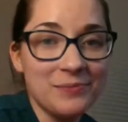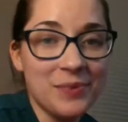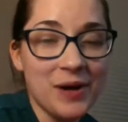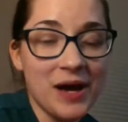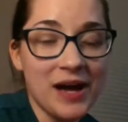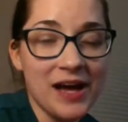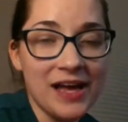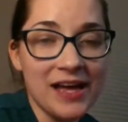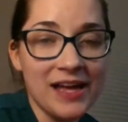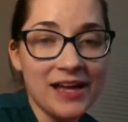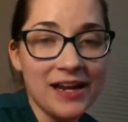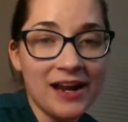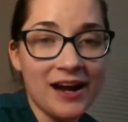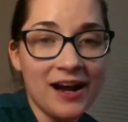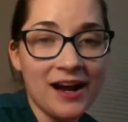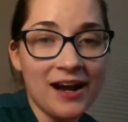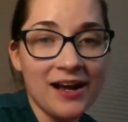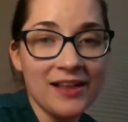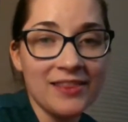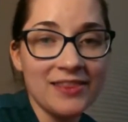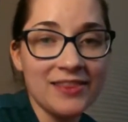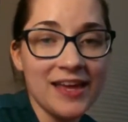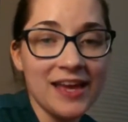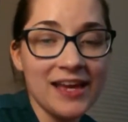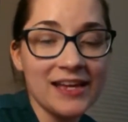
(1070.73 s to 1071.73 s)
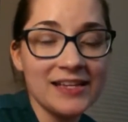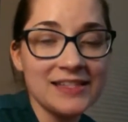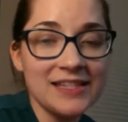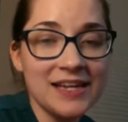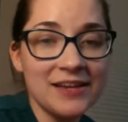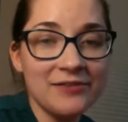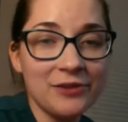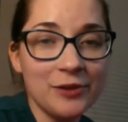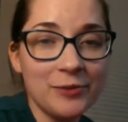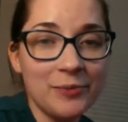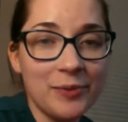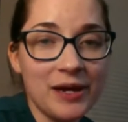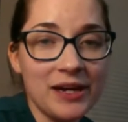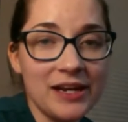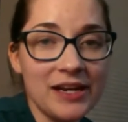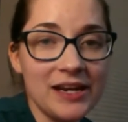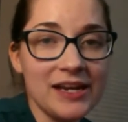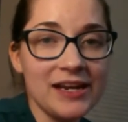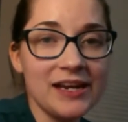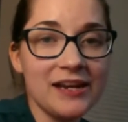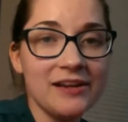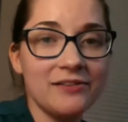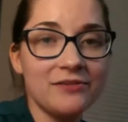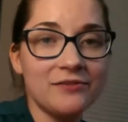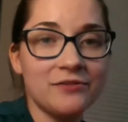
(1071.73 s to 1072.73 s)
But thanks,
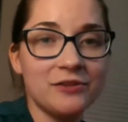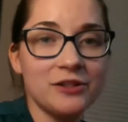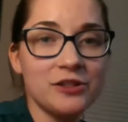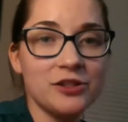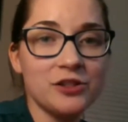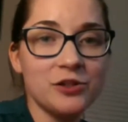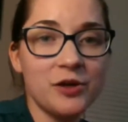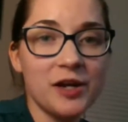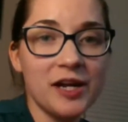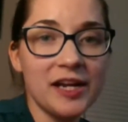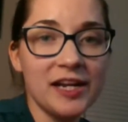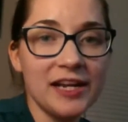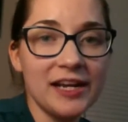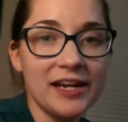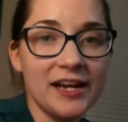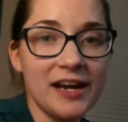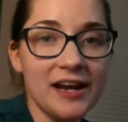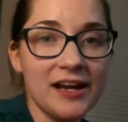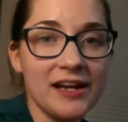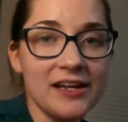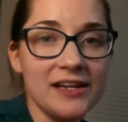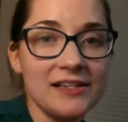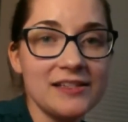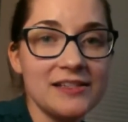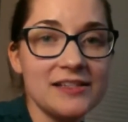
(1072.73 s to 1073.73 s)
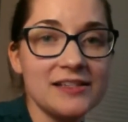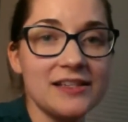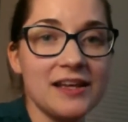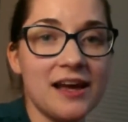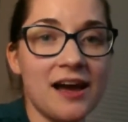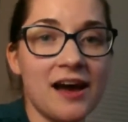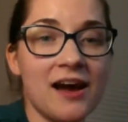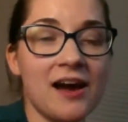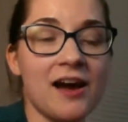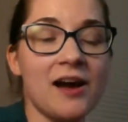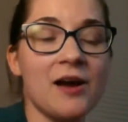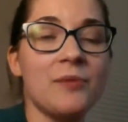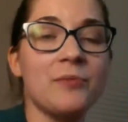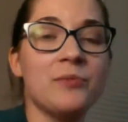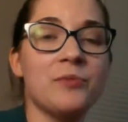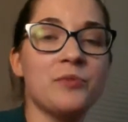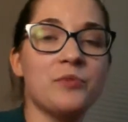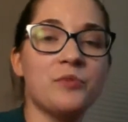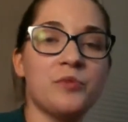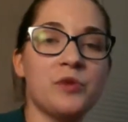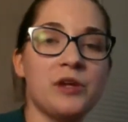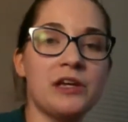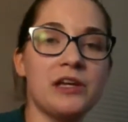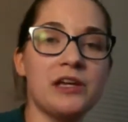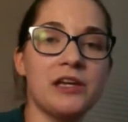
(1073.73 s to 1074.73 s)
everybody, for joining us.
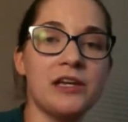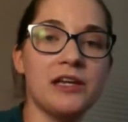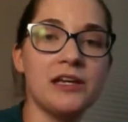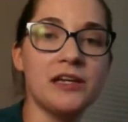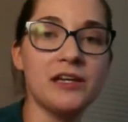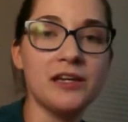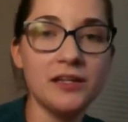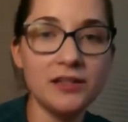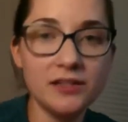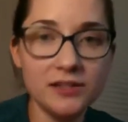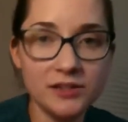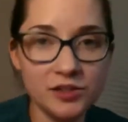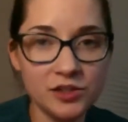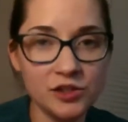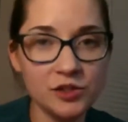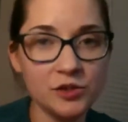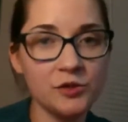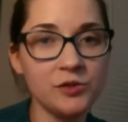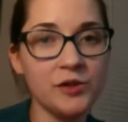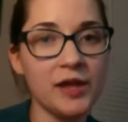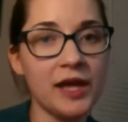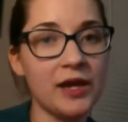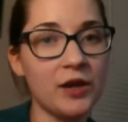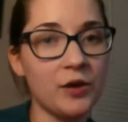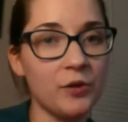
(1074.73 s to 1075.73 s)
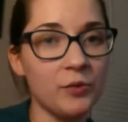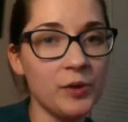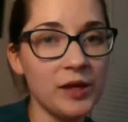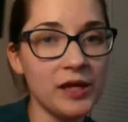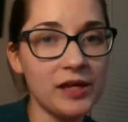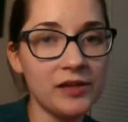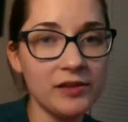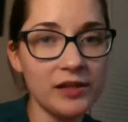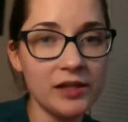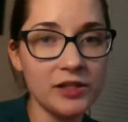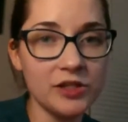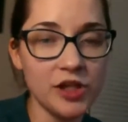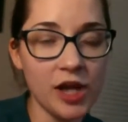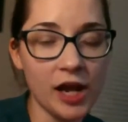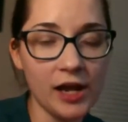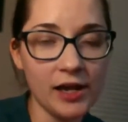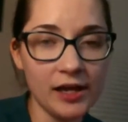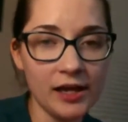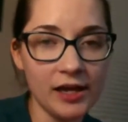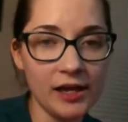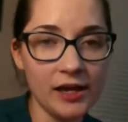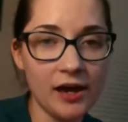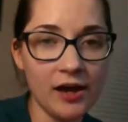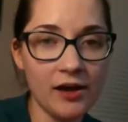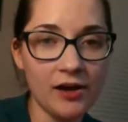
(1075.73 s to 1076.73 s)
We do like a weekly
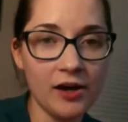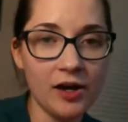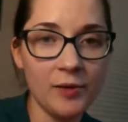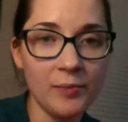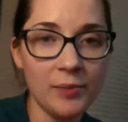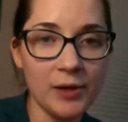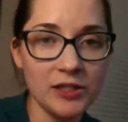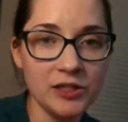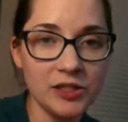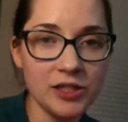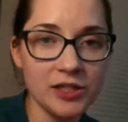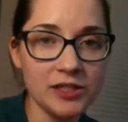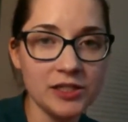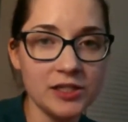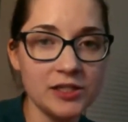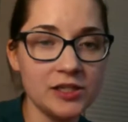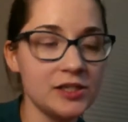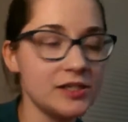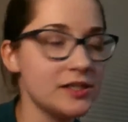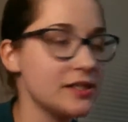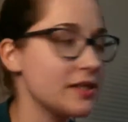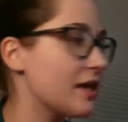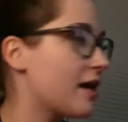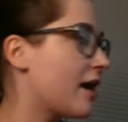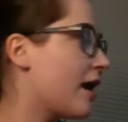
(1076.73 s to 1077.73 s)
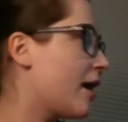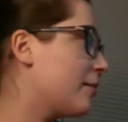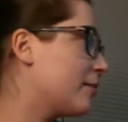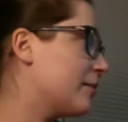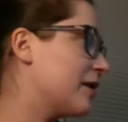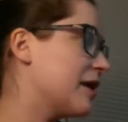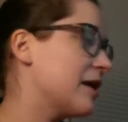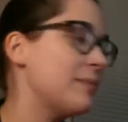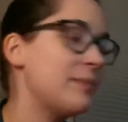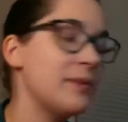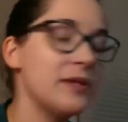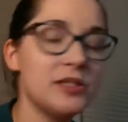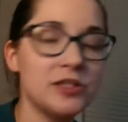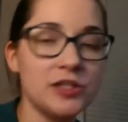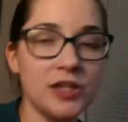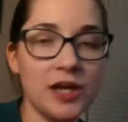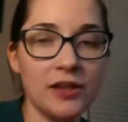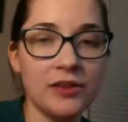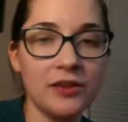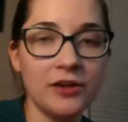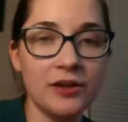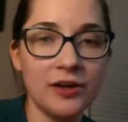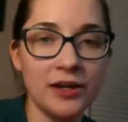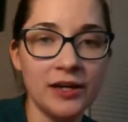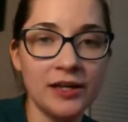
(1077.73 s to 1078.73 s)
check-in on our budget to just keep each
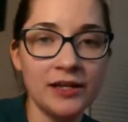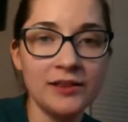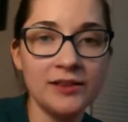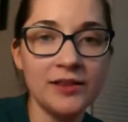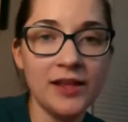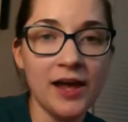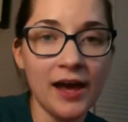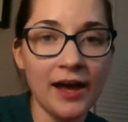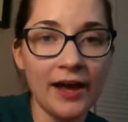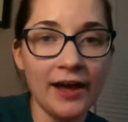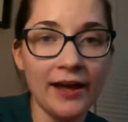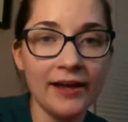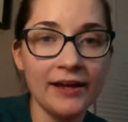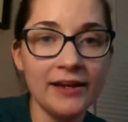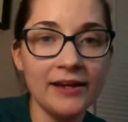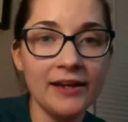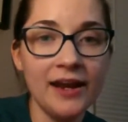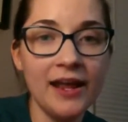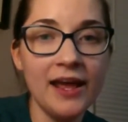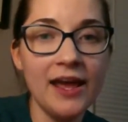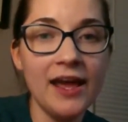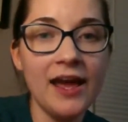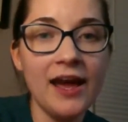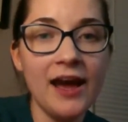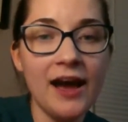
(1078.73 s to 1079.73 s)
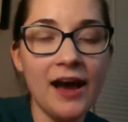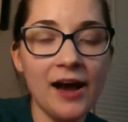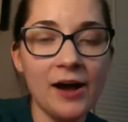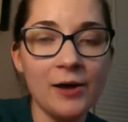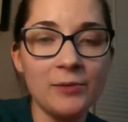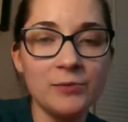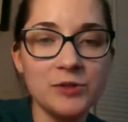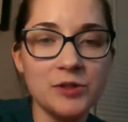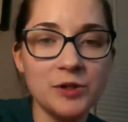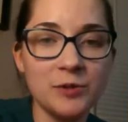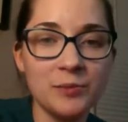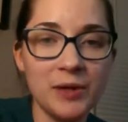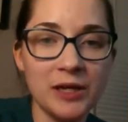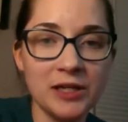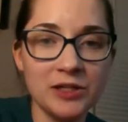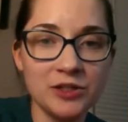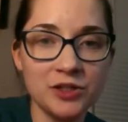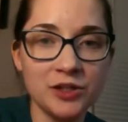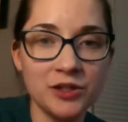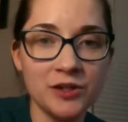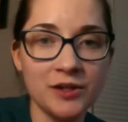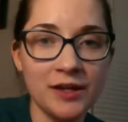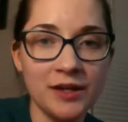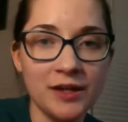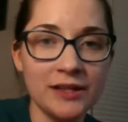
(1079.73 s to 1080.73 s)
other in line. So make
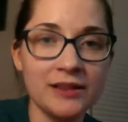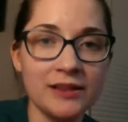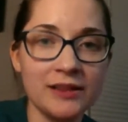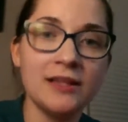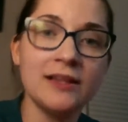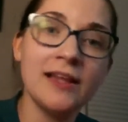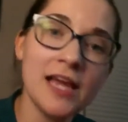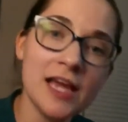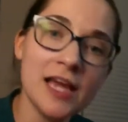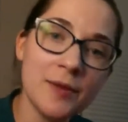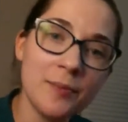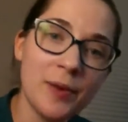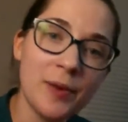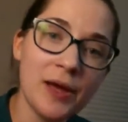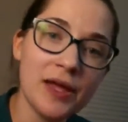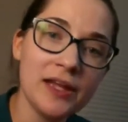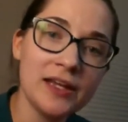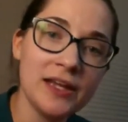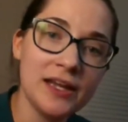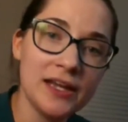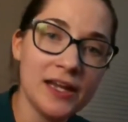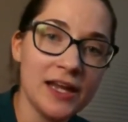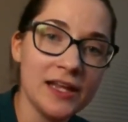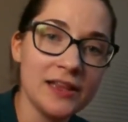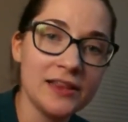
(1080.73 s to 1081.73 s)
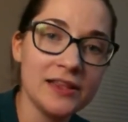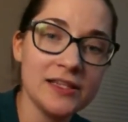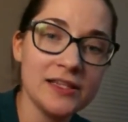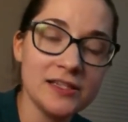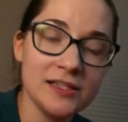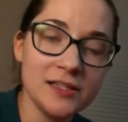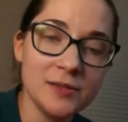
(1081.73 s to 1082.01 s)
sure you hit the like button and hit the